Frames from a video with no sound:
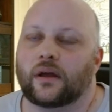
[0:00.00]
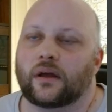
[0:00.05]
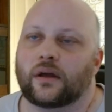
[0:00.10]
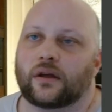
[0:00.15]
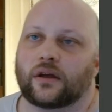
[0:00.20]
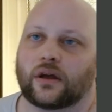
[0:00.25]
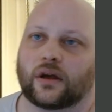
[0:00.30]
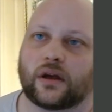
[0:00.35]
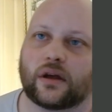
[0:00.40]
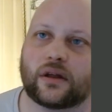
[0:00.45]

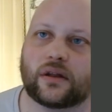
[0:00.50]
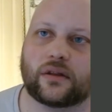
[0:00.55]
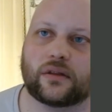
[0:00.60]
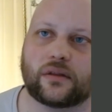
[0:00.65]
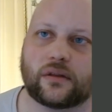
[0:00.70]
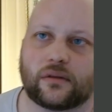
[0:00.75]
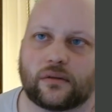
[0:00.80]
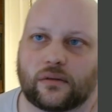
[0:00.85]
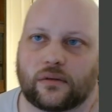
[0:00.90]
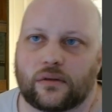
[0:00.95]

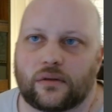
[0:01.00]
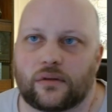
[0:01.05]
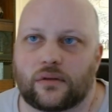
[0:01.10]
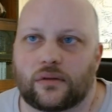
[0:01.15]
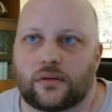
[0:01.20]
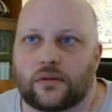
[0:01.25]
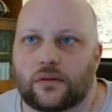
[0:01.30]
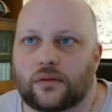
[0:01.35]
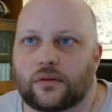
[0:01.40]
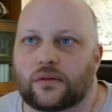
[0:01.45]

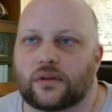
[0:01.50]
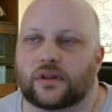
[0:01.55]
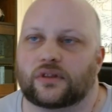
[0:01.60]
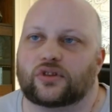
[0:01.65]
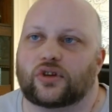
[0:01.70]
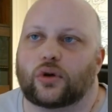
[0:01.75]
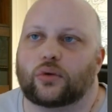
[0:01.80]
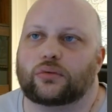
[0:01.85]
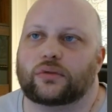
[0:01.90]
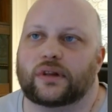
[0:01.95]
The
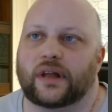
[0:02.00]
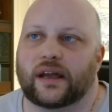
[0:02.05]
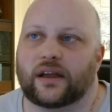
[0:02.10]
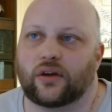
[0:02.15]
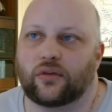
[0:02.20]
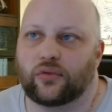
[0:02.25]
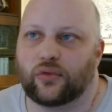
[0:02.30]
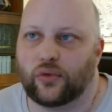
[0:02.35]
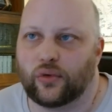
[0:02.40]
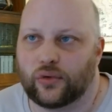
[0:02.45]
total lack
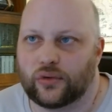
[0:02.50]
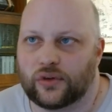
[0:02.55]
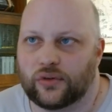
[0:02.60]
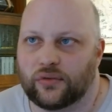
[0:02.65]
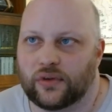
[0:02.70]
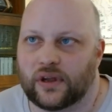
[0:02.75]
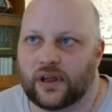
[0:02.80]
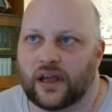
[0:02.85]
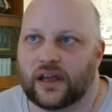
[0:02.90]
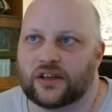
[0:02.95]
of
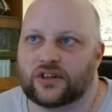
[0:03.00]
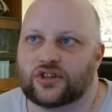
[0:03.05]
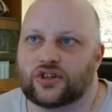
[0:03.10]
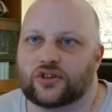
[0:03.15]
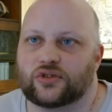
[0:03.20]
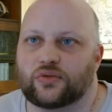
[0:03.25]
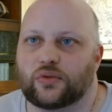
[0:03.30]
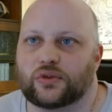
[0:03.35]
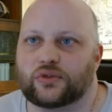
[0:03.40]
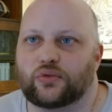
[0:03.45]

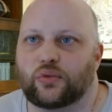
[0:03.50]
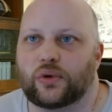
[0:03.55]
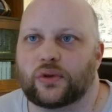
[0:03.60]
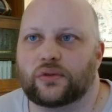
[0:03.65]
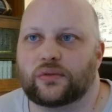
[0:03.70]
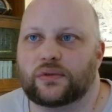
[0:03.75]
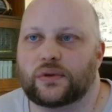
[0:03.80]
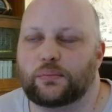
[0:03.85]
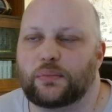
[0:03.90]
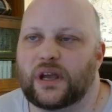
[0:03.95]
fortifications was one
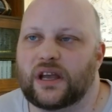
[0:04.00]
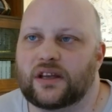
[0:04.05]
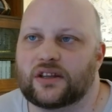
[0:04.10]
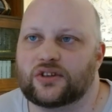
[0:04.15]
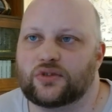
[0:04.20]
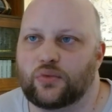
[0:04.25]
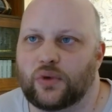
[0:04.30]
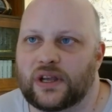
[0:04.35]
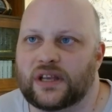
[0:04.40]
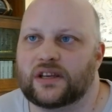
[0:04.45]
of the
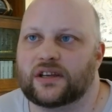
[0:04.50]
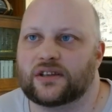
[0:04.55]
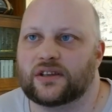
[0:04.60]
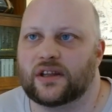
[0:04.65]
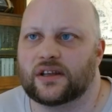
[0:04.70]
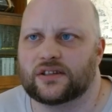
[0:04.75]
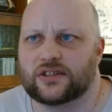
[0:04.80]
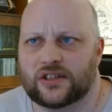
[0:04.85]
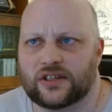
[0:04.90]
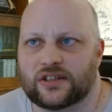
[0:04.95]
biggest
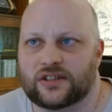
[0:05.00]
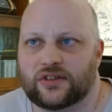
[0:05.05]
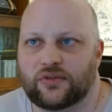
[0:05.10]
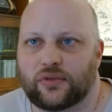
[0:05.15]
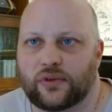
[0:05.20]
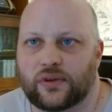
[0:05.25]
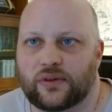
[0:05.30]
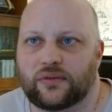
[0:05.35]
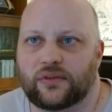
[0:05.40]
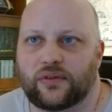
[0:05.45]
weaknesses for
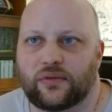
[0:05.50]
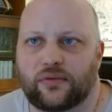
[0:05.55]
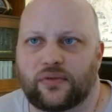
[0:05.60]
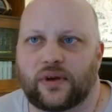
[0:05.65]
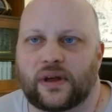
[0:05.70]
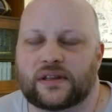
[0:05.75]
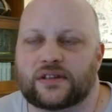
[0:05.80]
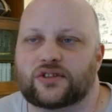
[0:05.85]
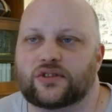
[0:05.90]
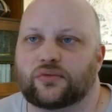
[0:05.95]
the
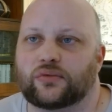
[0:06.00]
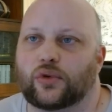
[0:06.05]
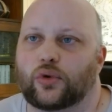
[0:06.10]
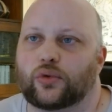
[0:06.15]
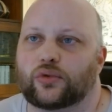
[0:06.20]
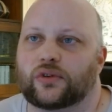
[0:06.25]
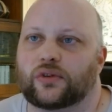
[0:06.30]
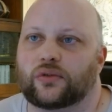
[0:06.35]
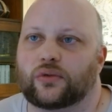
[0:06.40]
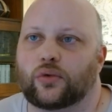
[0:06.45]
defense of
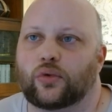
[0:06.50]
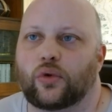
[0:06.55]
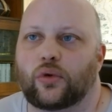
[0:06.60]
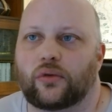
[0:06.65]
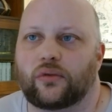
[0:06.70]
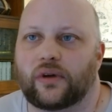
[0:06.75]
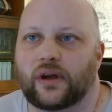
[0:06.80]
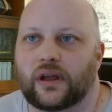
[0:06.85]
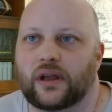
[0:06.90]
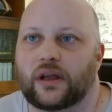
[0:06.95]
northern
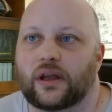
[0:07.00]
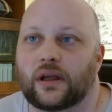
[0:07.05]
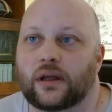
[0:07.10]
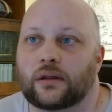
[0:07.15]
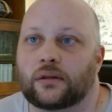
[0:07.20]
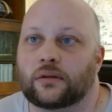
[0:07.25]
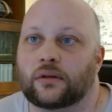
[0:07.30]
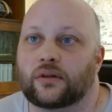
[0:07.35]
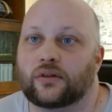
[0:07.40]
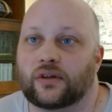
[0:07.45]
Norway
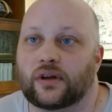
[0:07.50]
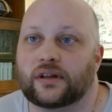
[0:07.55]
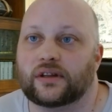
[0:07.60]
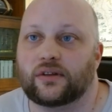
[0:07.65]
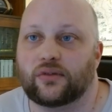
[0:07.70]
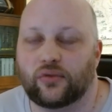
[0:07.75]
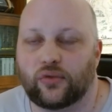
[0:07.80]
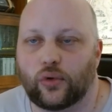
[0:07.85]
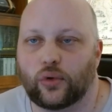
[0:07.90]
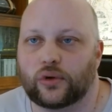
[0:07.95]
in
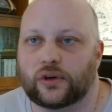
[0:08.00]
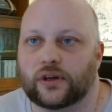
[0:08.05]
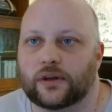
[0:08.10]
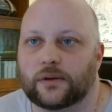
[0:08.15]
1940.